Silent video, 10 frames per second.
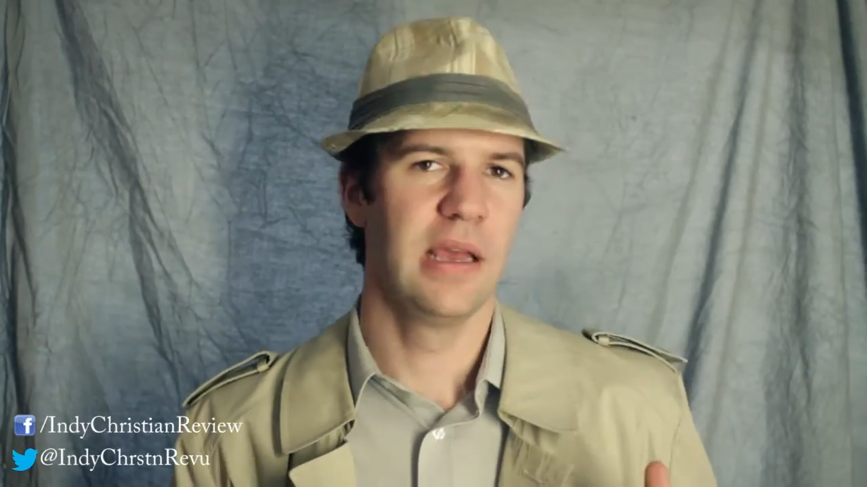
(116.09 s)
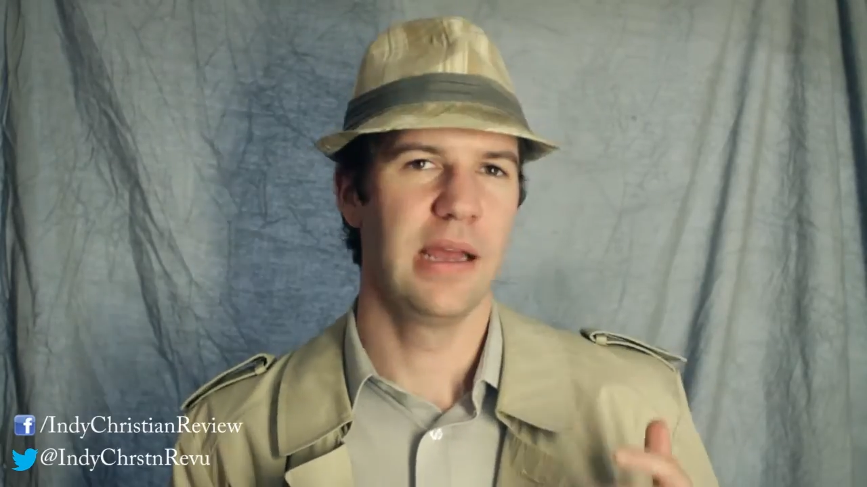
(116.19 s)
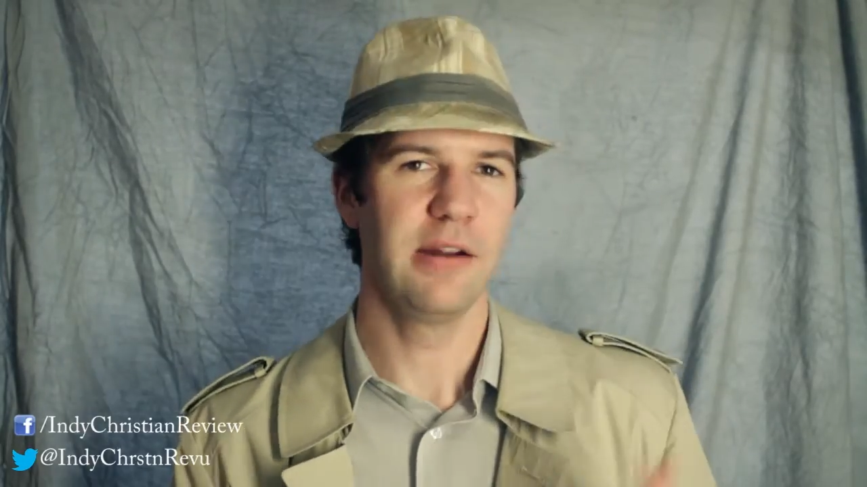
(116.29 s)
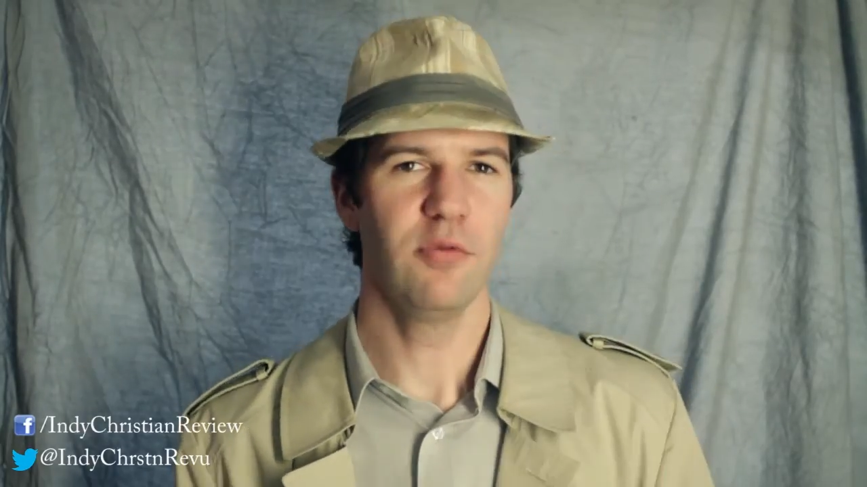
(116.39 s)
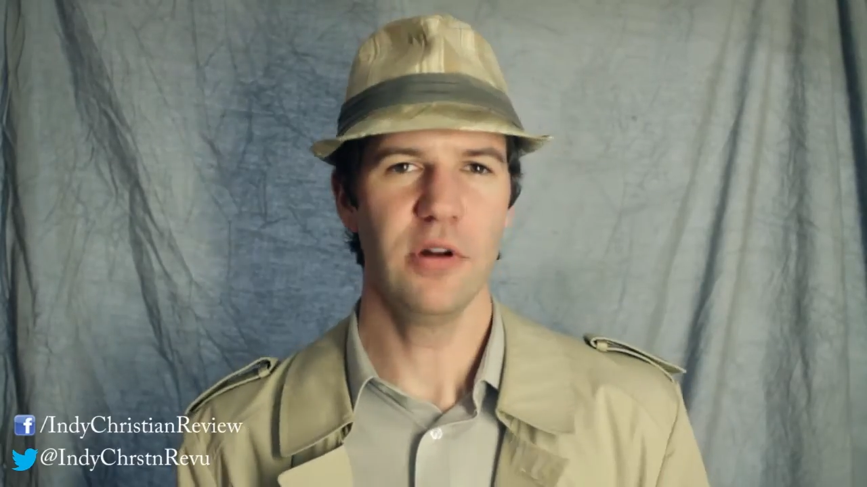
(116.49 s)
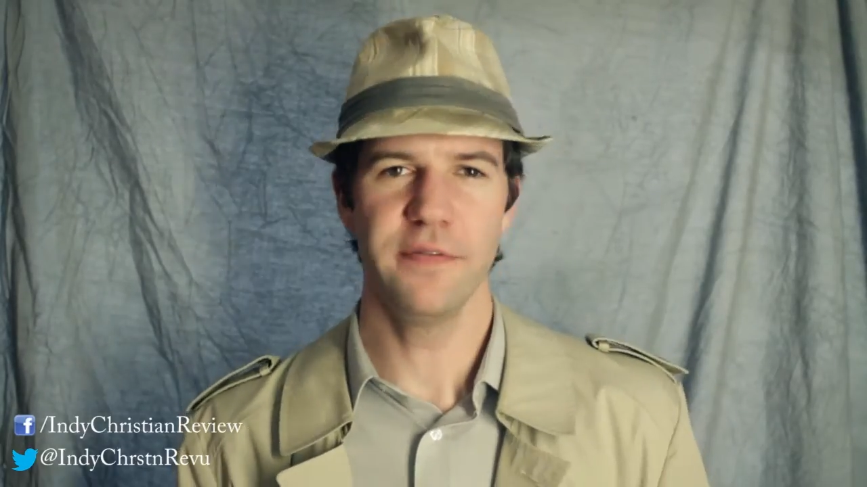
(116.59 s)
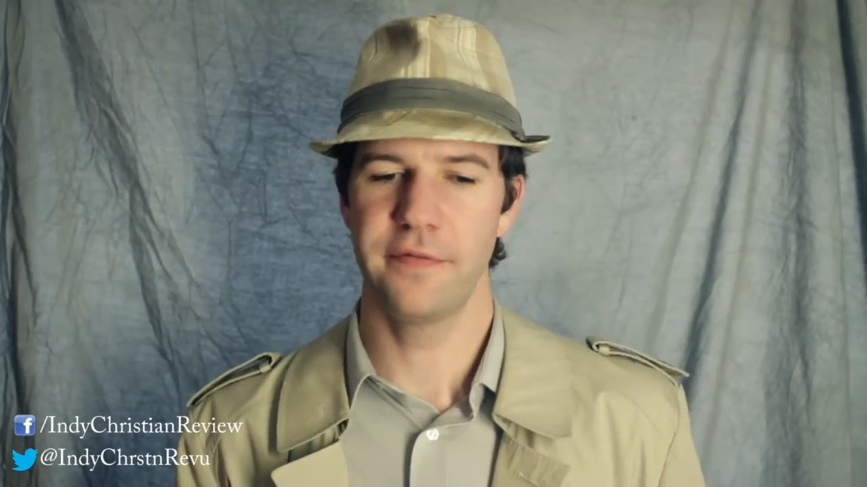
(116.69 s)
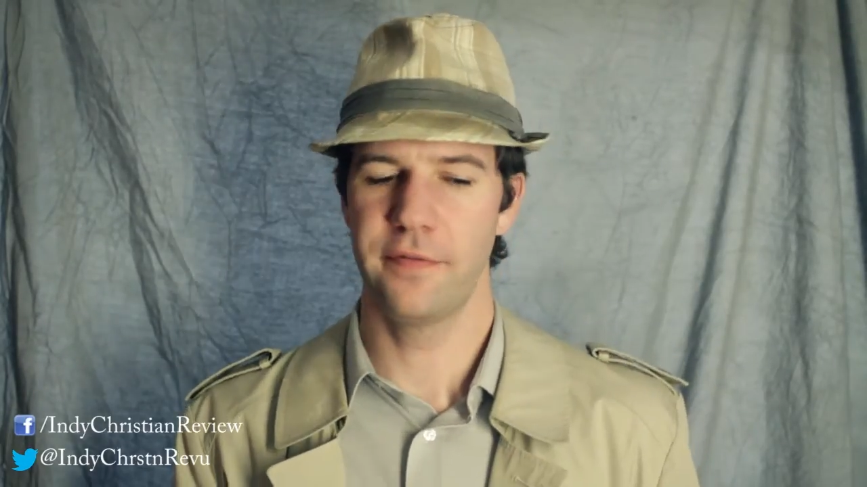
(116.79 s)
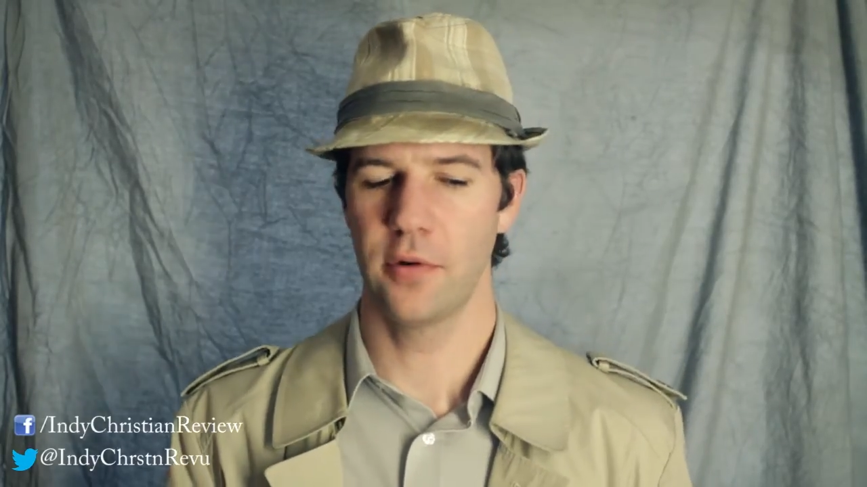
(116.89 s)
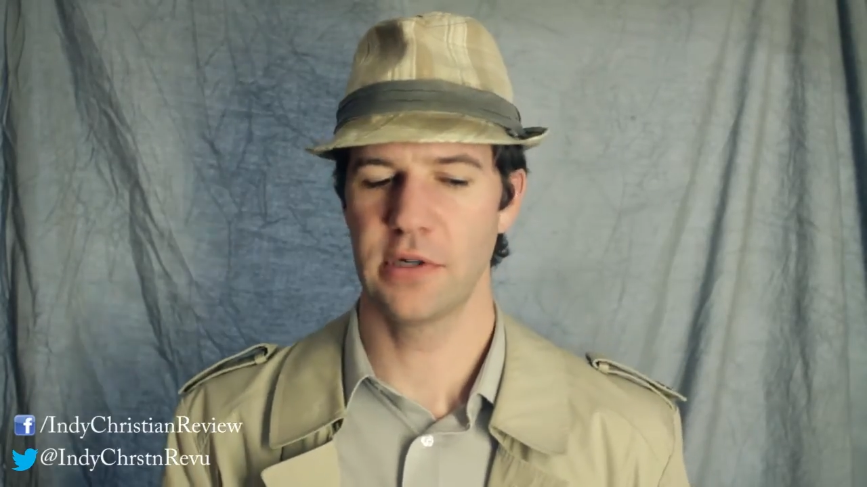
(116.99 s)
And it would have
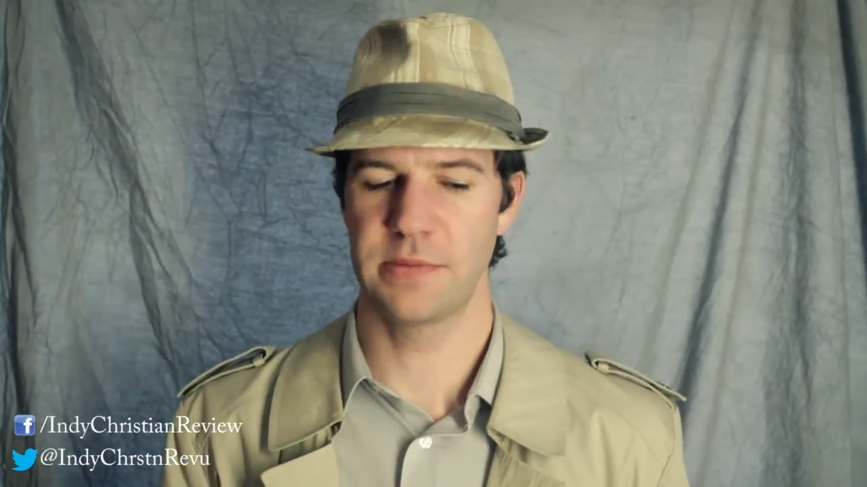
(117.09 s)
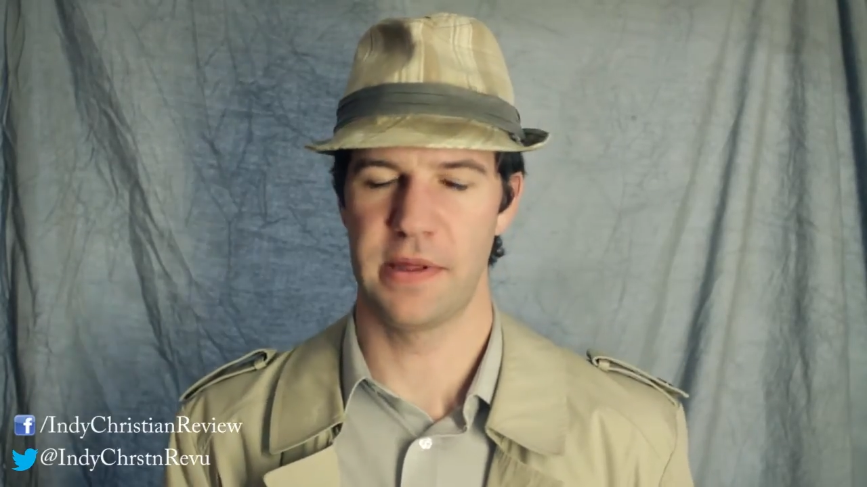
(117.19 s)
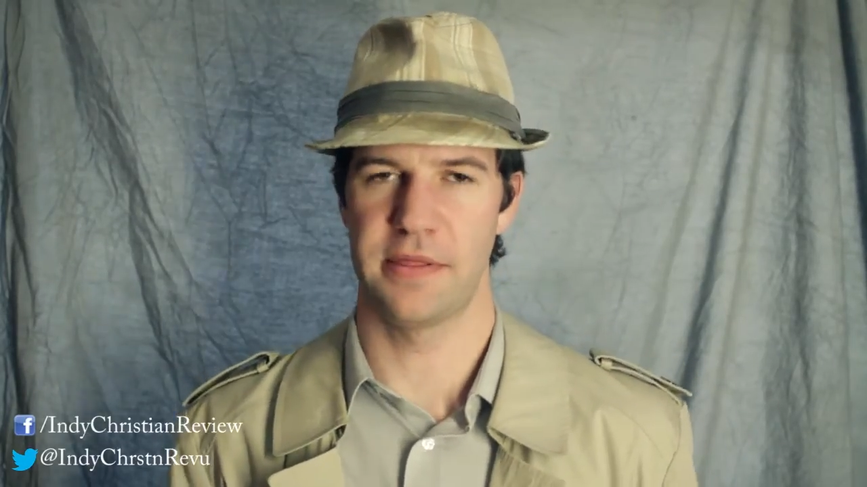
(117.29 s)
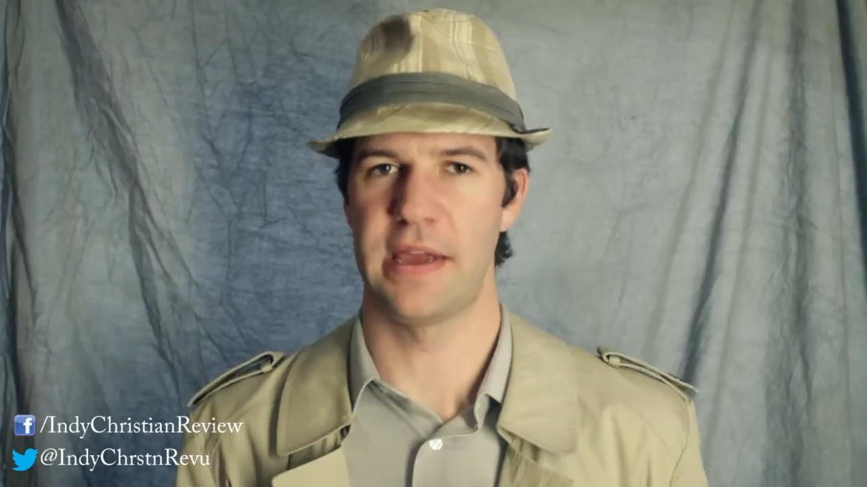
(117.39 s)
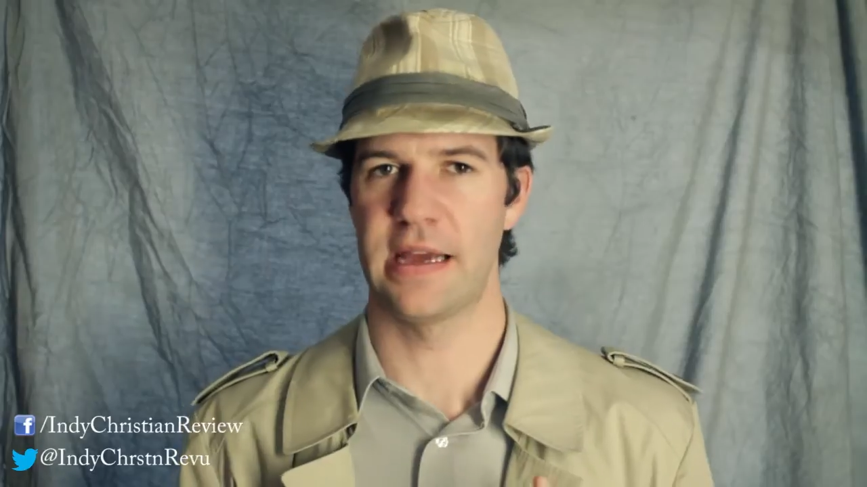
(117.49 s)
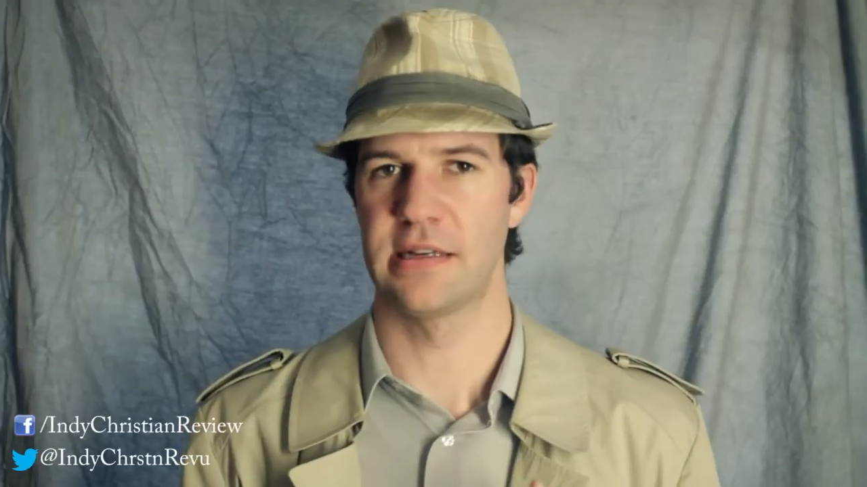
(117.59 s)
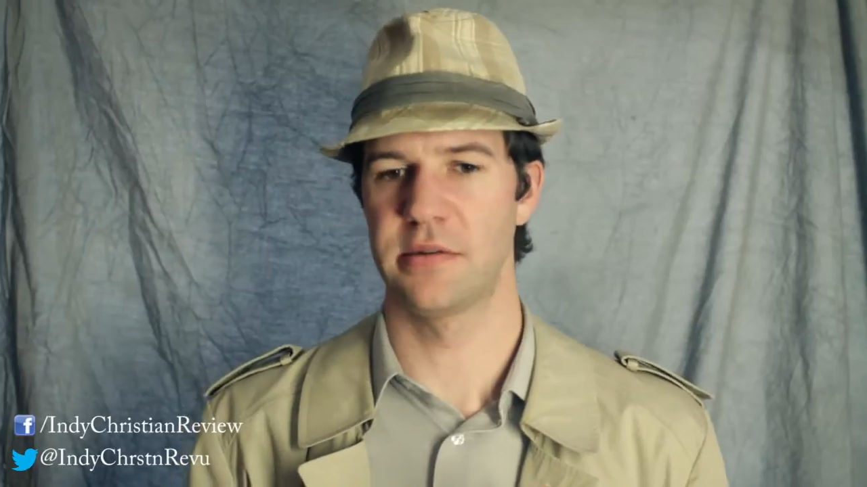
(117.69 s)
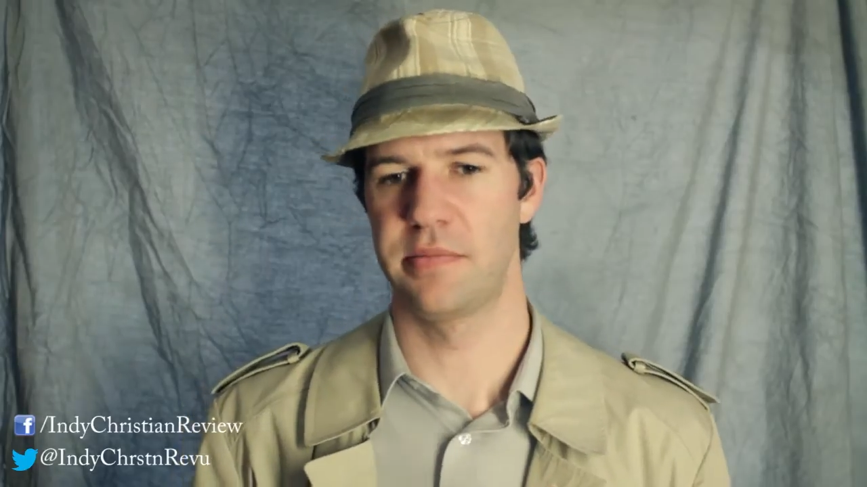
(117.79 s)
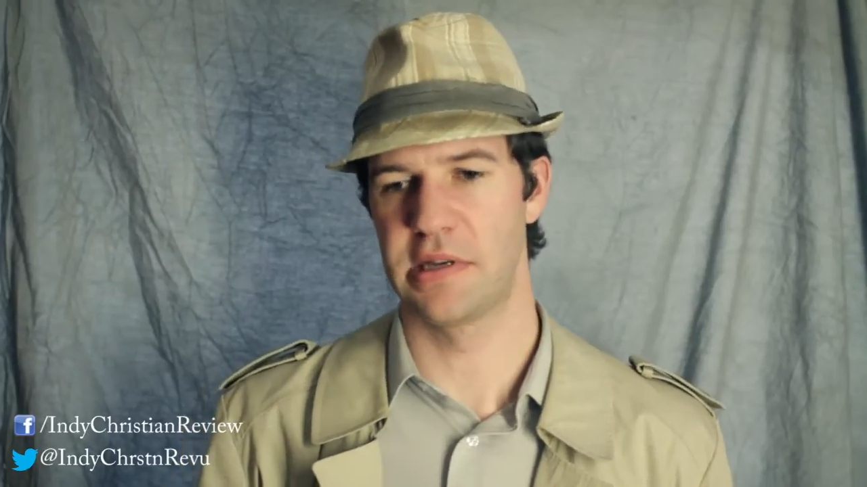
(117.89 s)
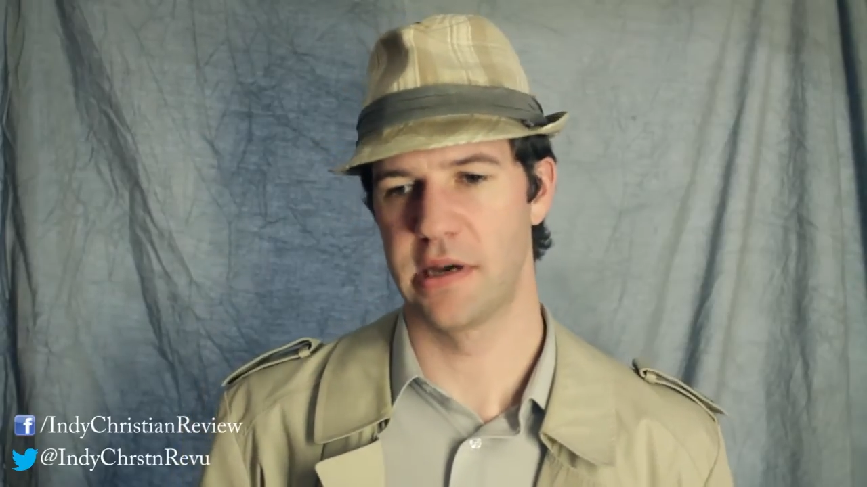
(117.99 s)
forced Beth Ann
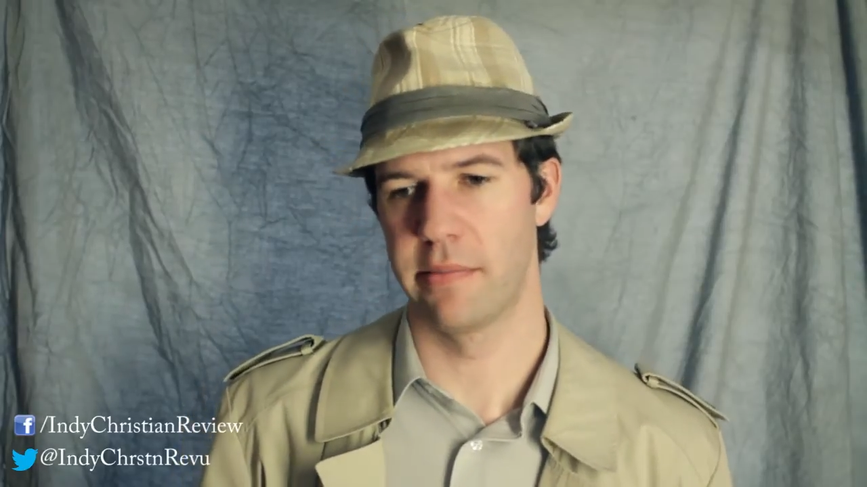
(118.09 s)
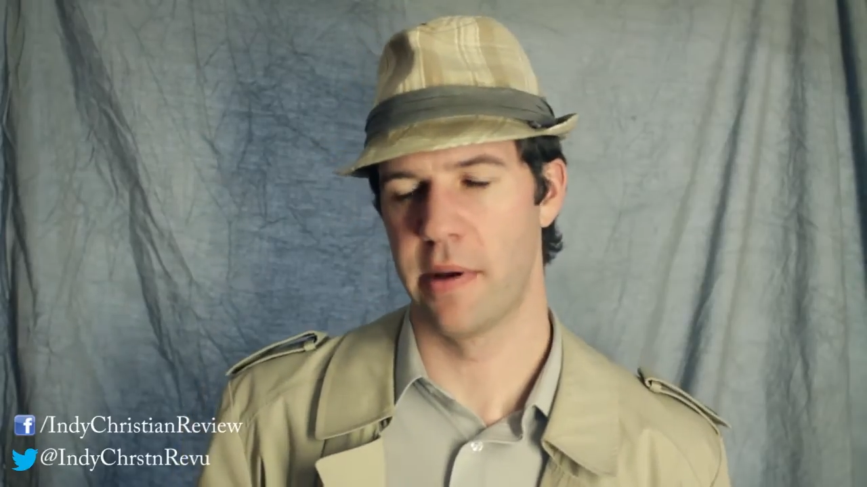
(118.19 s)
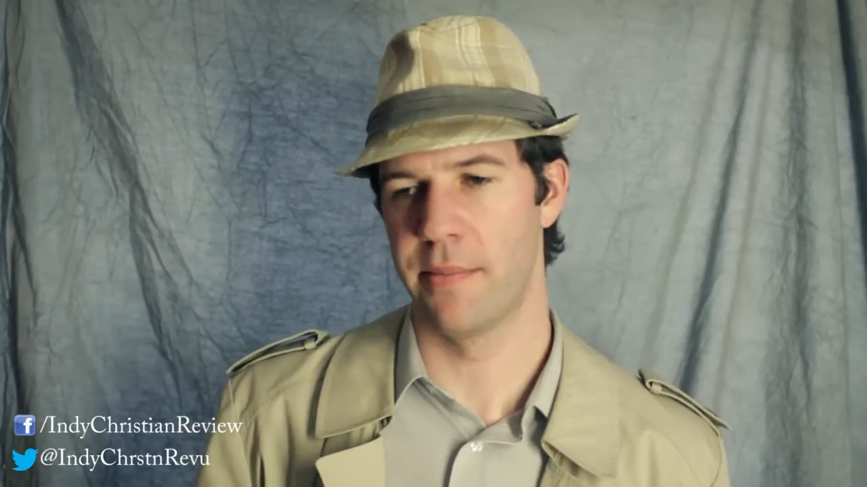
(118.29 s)
to become